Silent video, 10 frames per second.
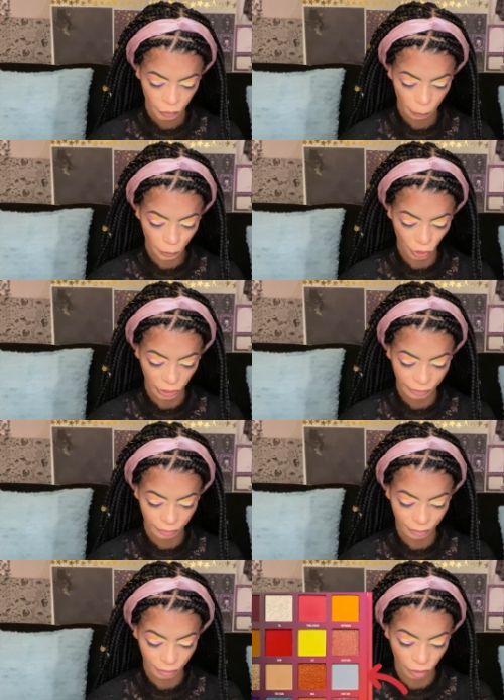but like
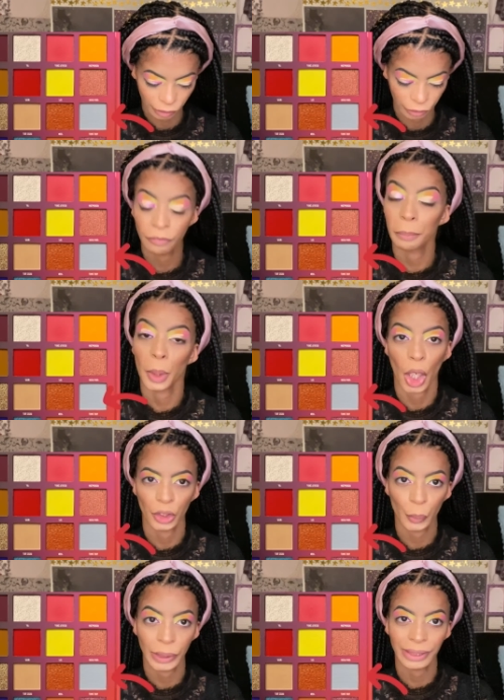the color of Plot
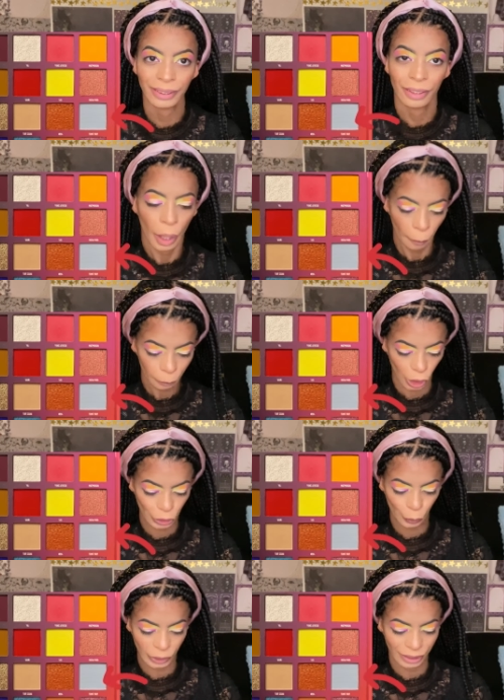Twist. Plot
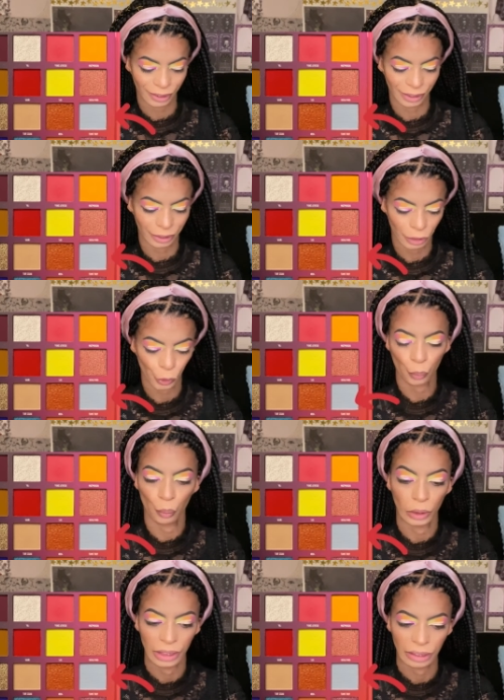Twist is like this
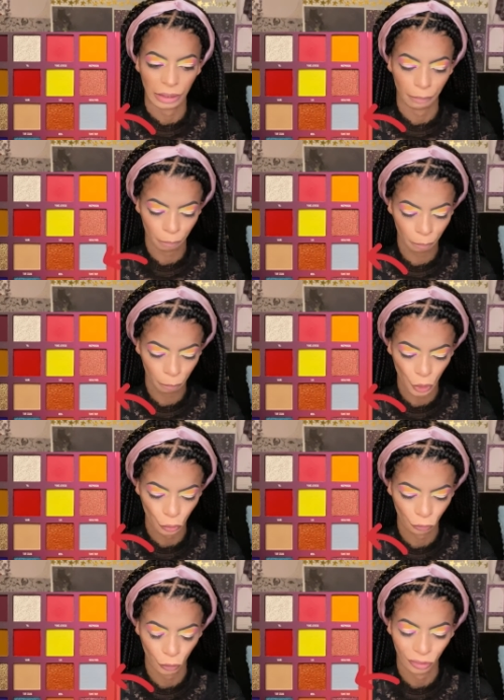really
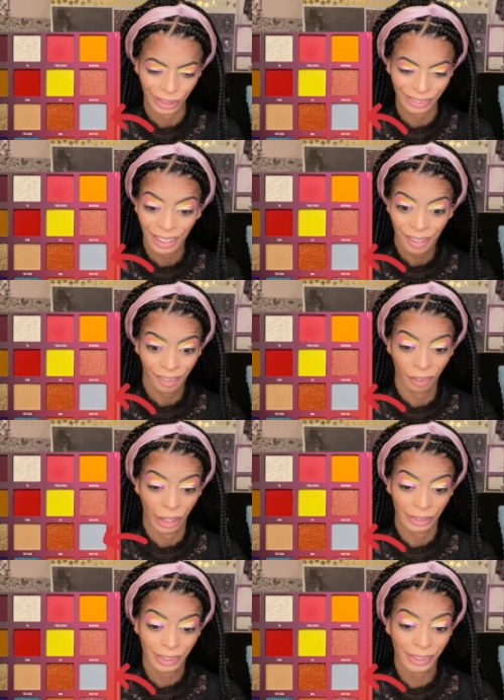beautiful, like
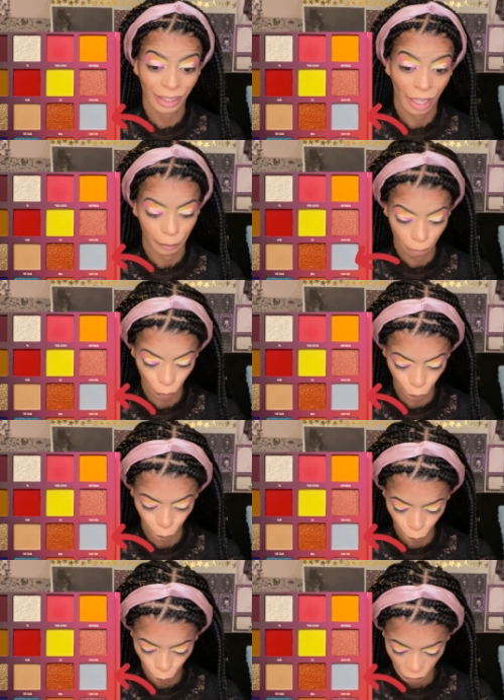light sky
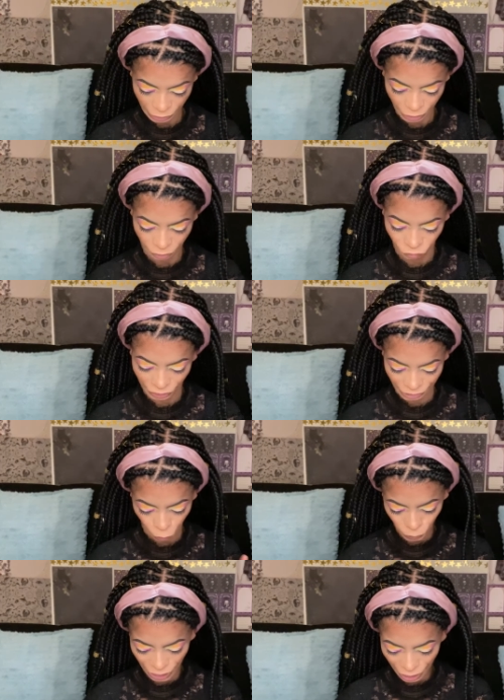blue. Like
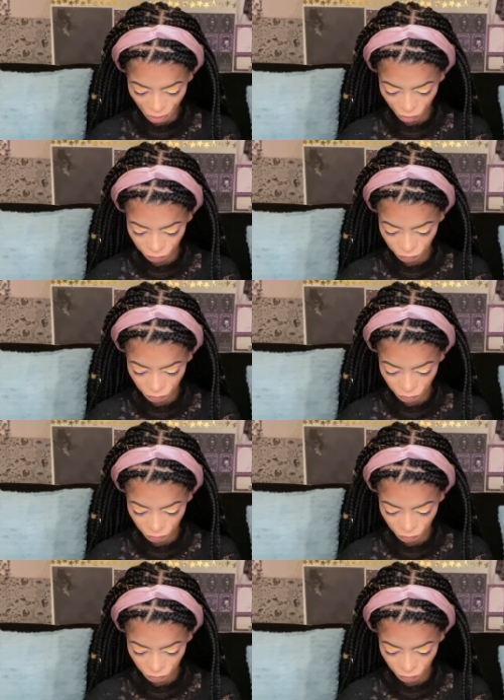we have